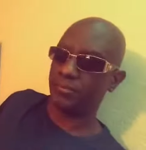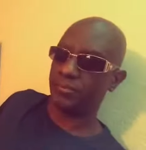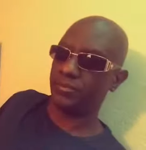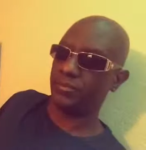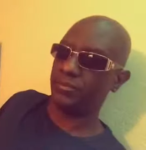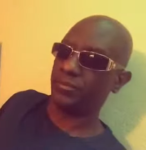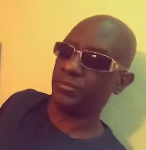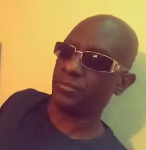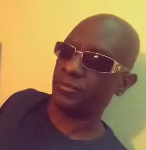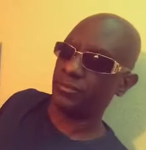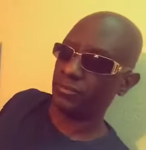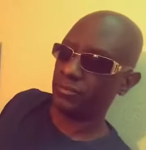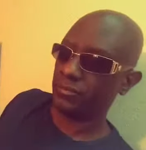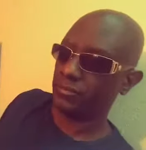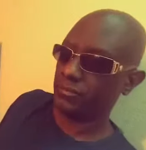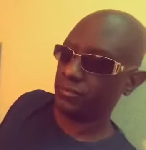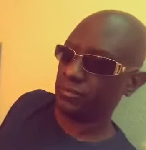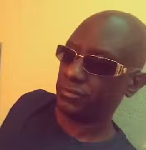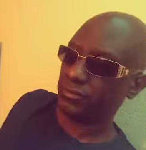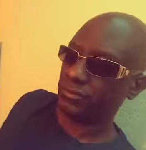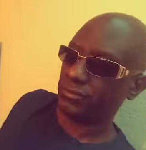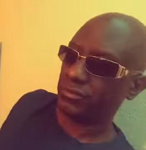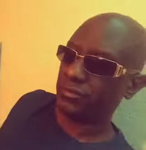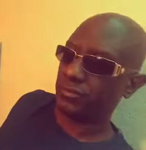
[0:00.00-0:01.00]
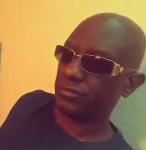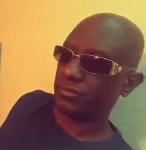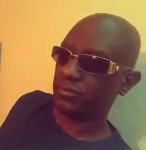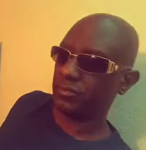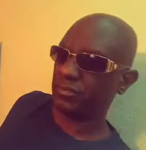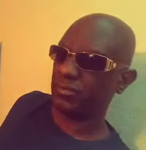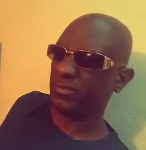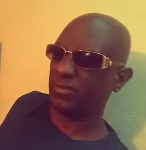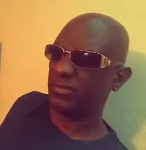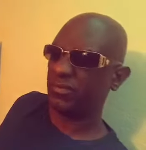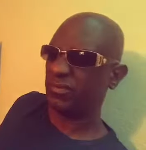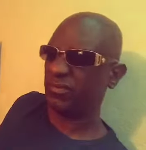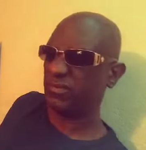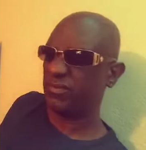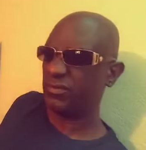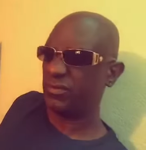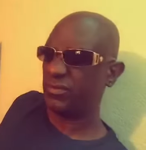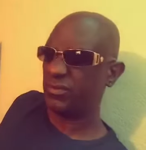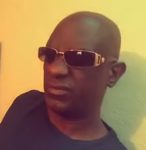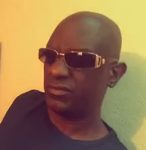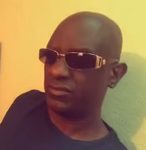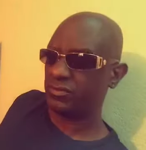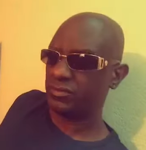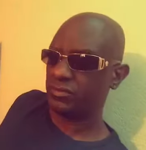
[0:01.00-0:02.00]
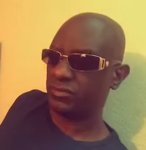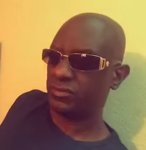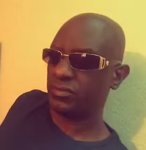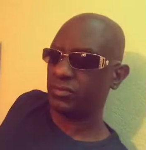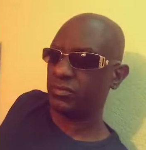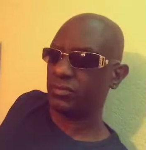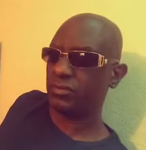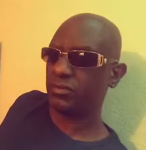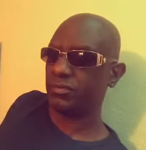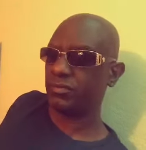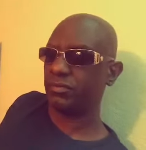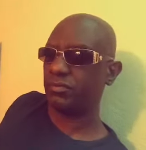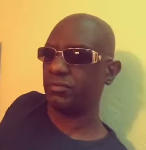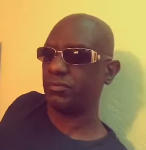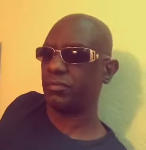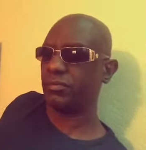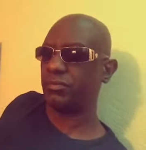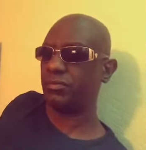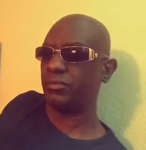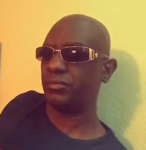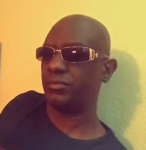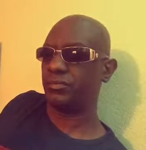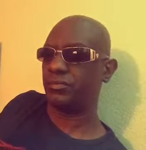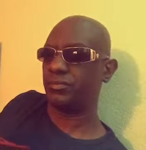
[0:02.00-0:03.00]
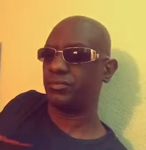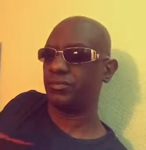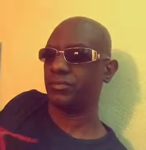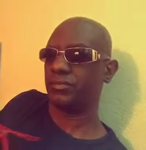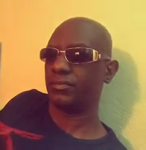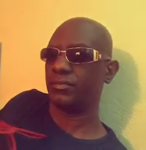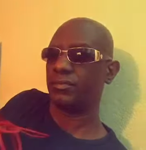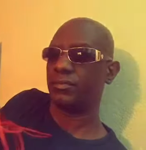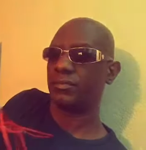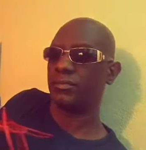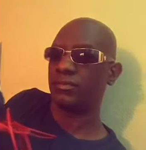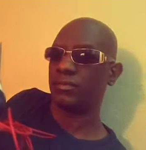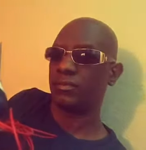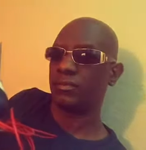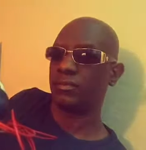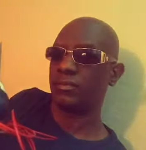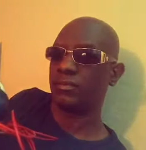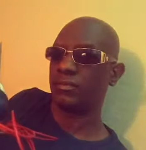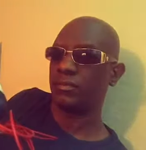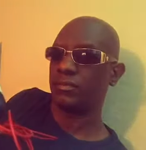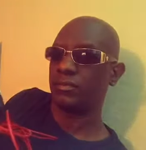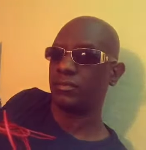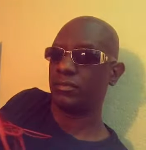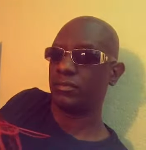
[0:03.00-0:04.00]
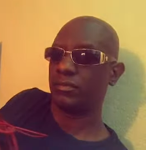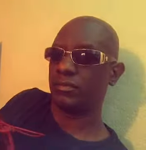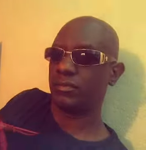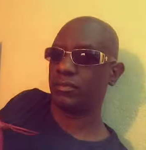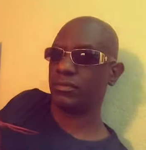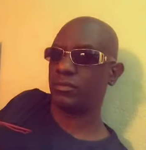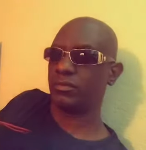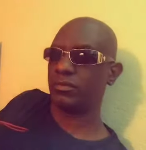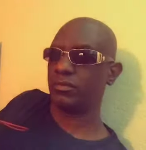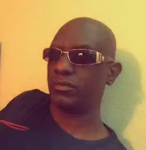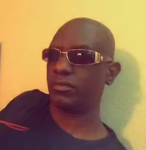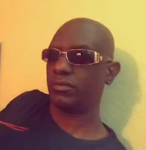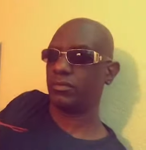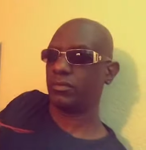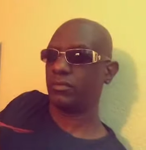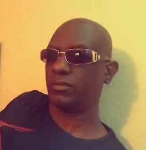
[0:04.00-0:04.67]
No one is speaking in this clip.